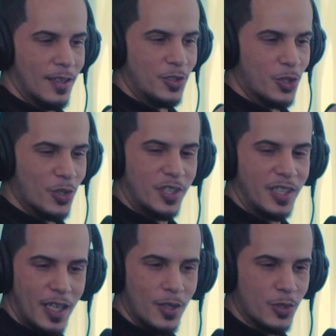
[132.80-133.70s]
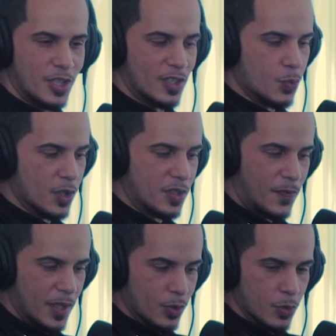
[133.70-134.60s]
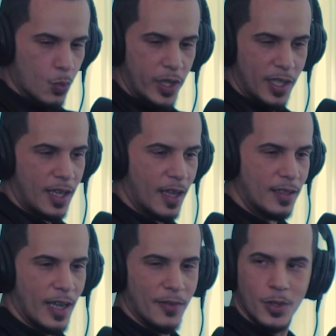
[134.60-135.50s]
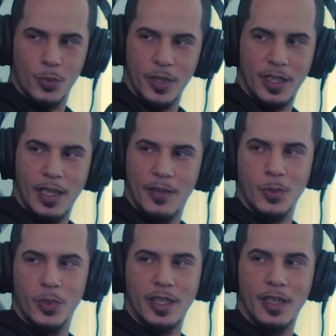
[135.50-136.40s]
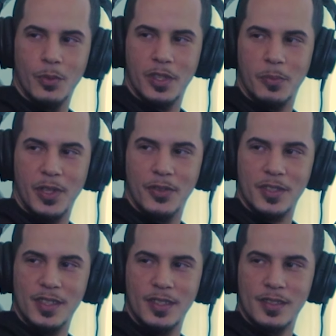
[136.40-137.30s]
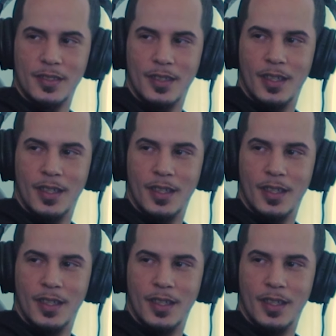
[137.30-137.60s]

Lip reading: your year just was filled weekend after weekend after weekend with appearances.